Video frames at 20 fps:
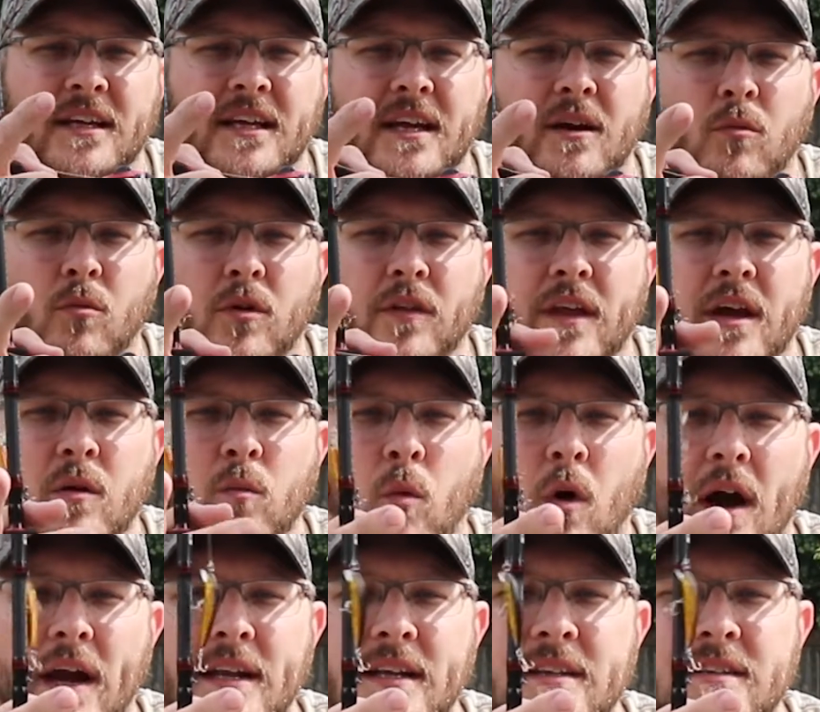it will then
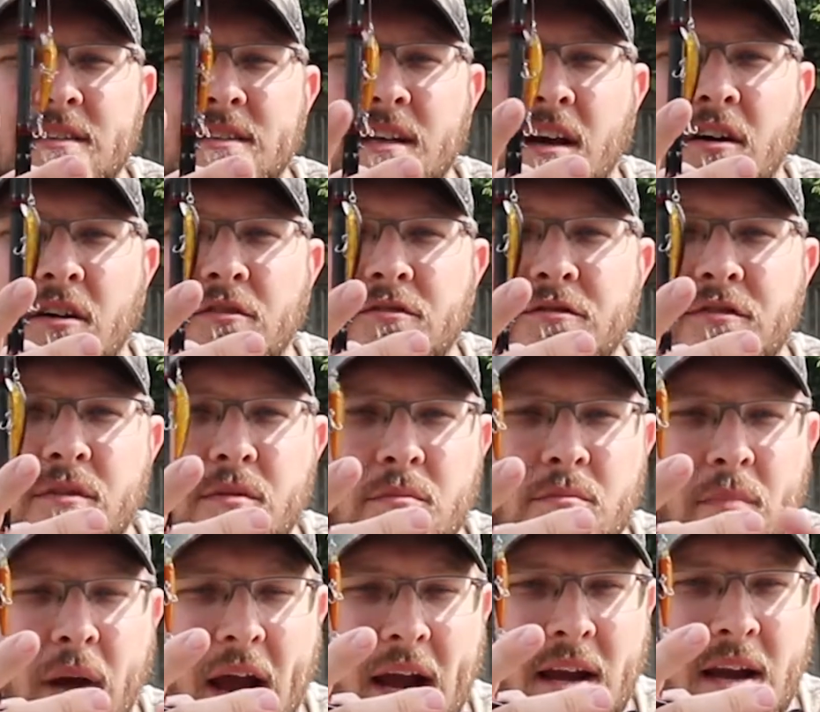wind itself
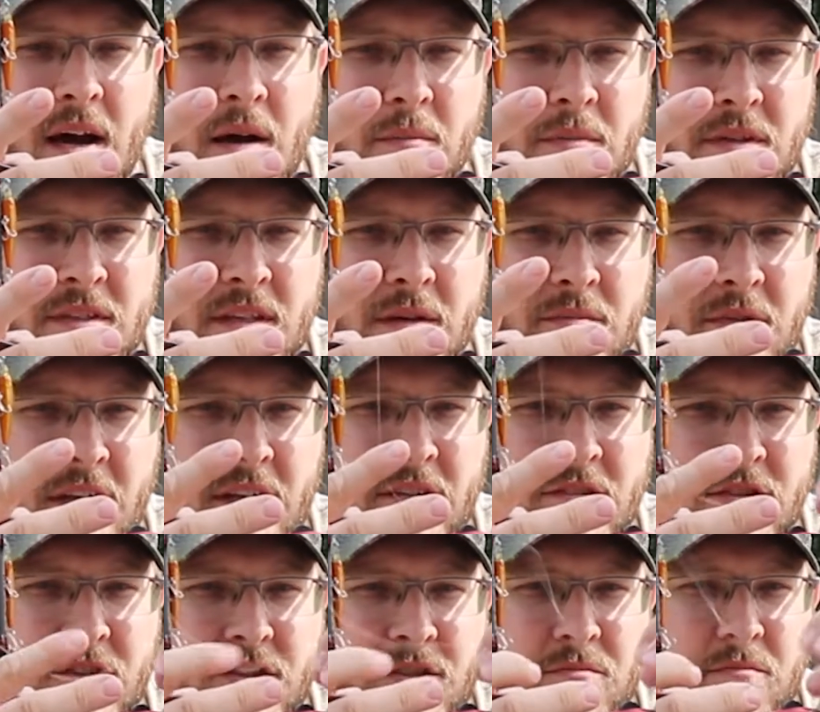back up, except I
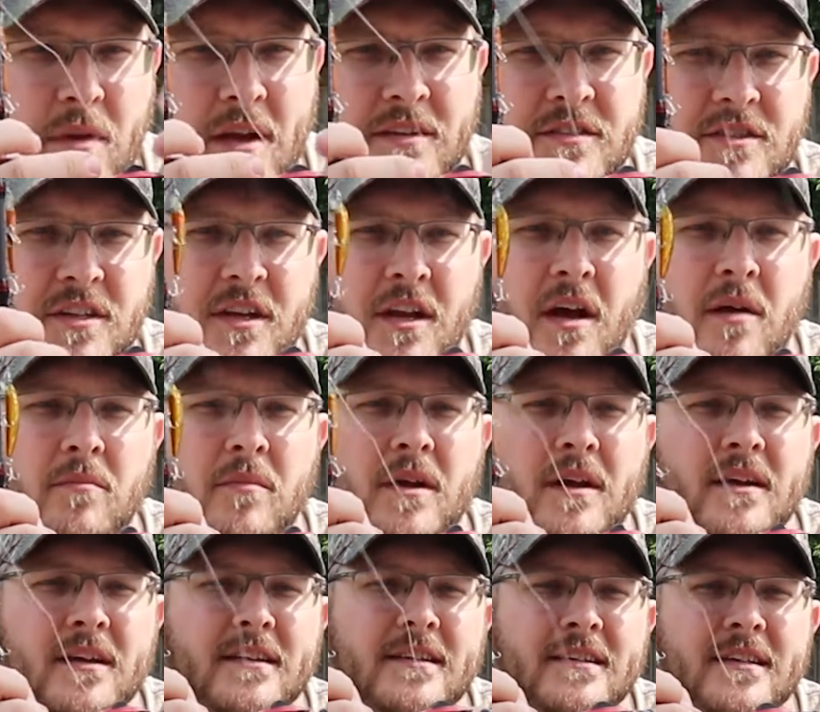just messed it up.
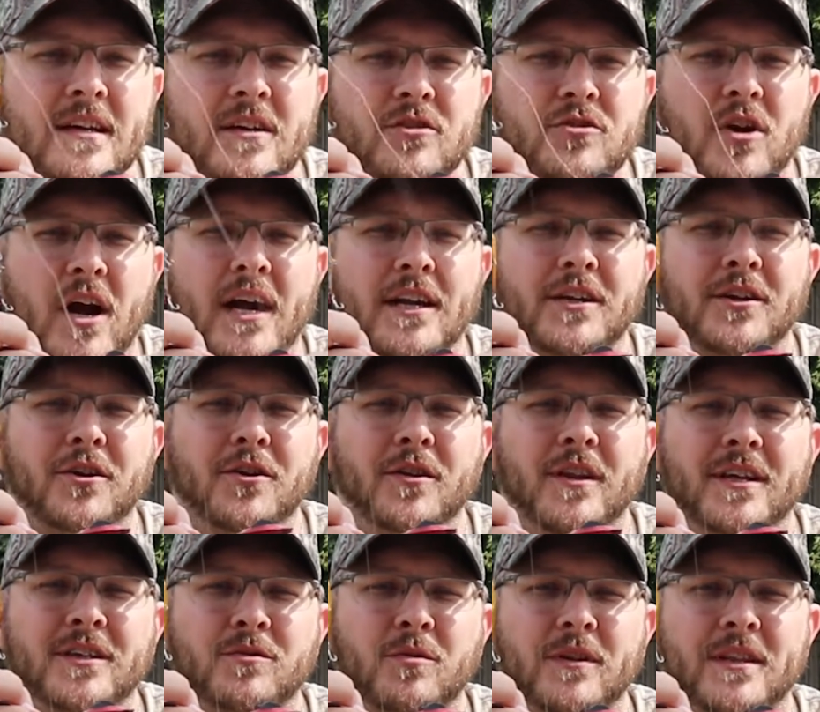Trying to do
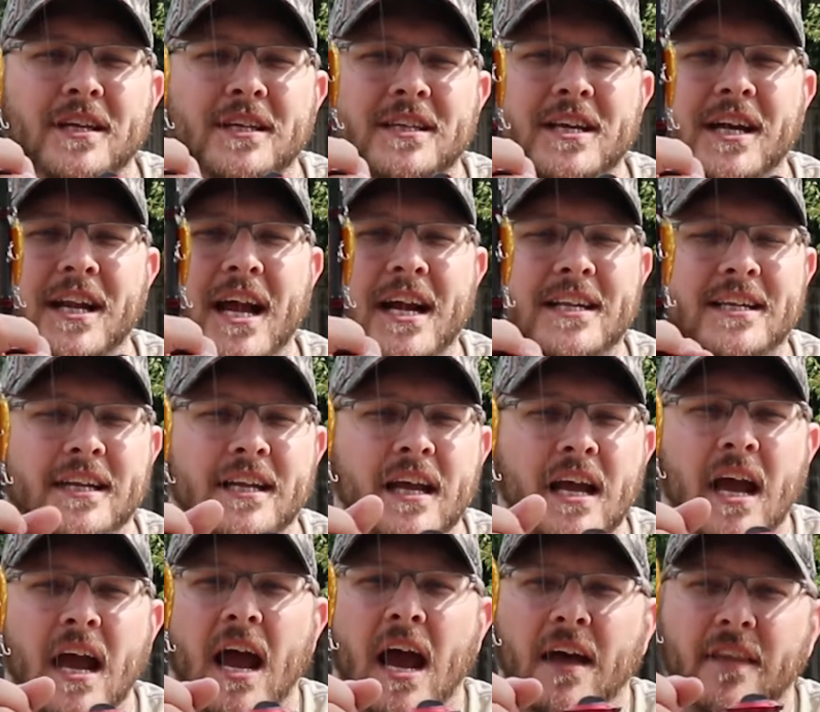this with it connected,
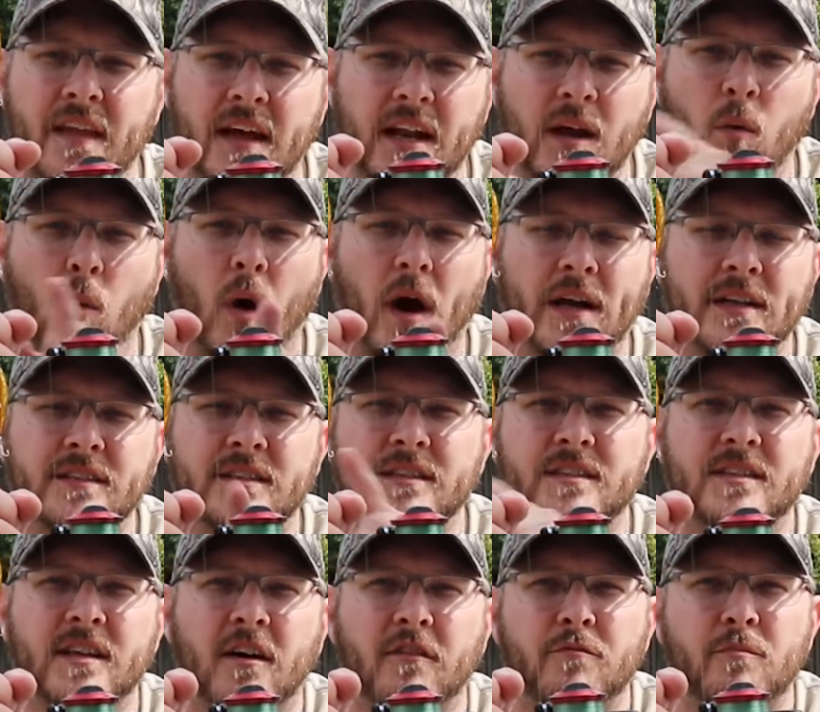and then it winds
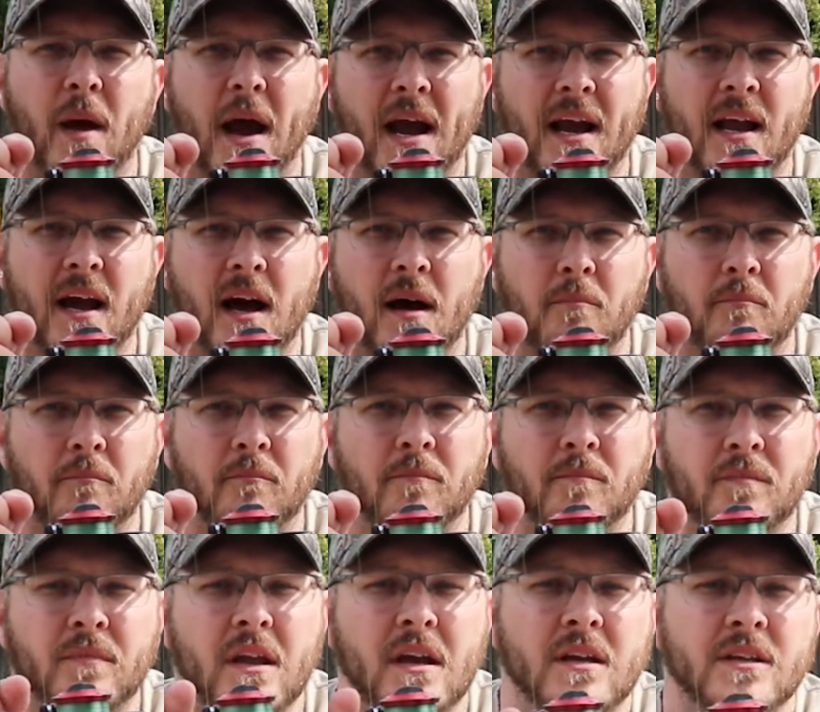itself back up.
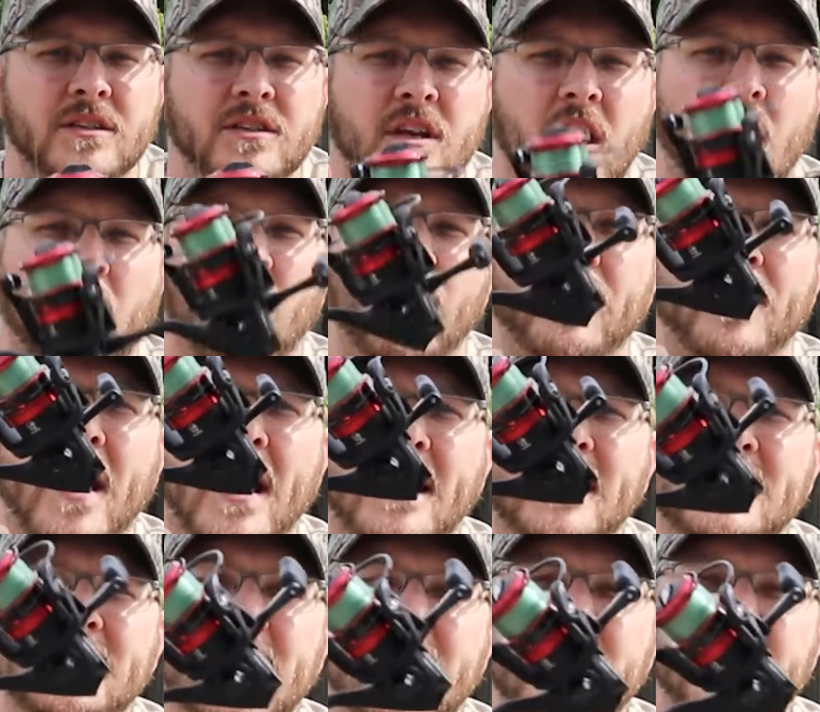So that
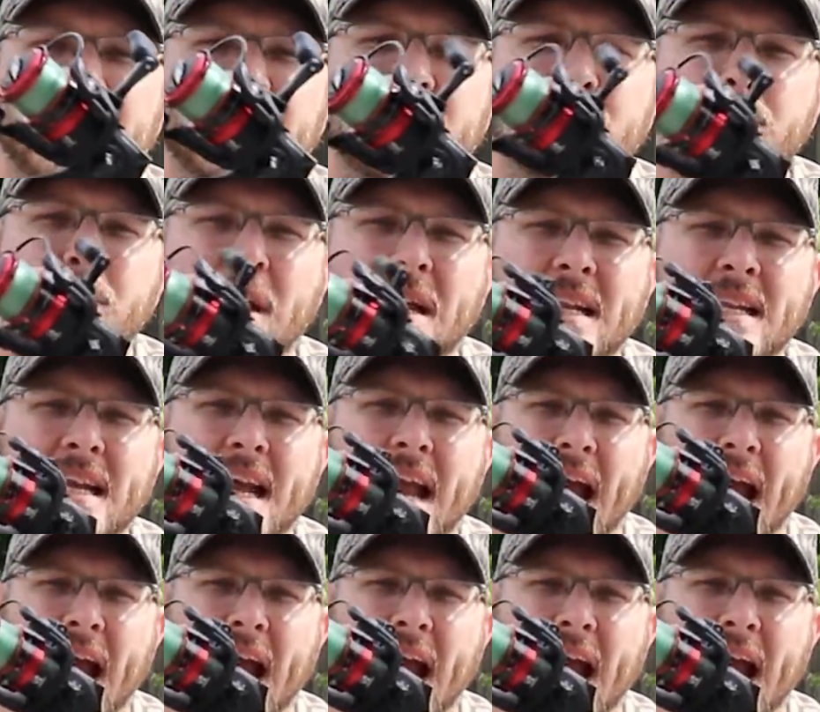is a spin